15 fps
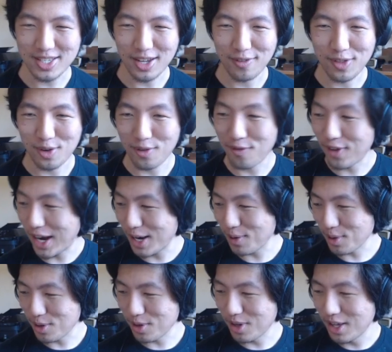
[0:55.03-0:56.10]
of their
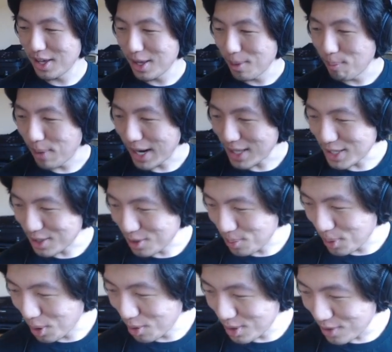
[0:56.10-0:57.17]
viral my Little
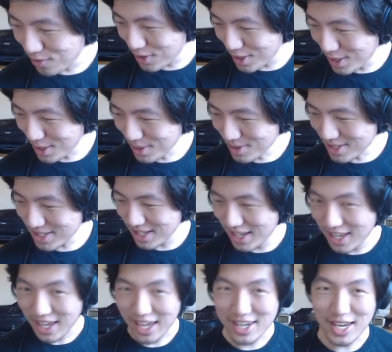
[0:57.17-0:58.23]
Pony videos.
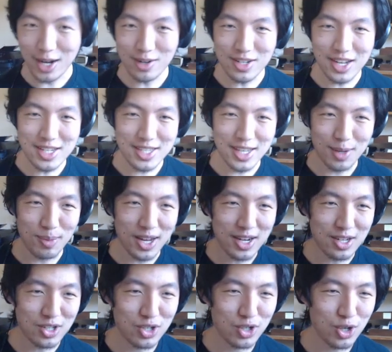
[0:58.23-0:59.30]
And nowadays they
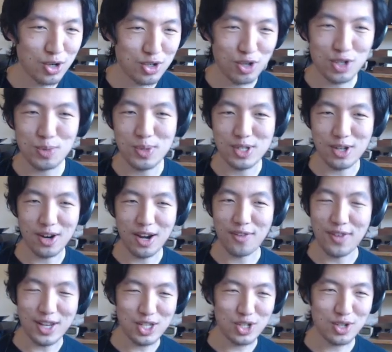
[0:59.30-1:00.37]
make JoJo's Bizarre
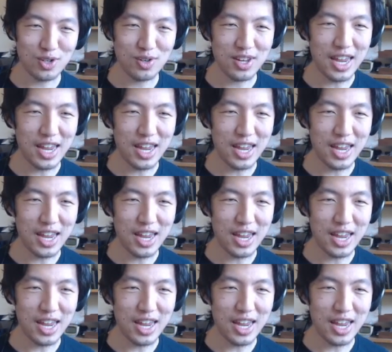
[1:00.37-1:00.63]
Adventure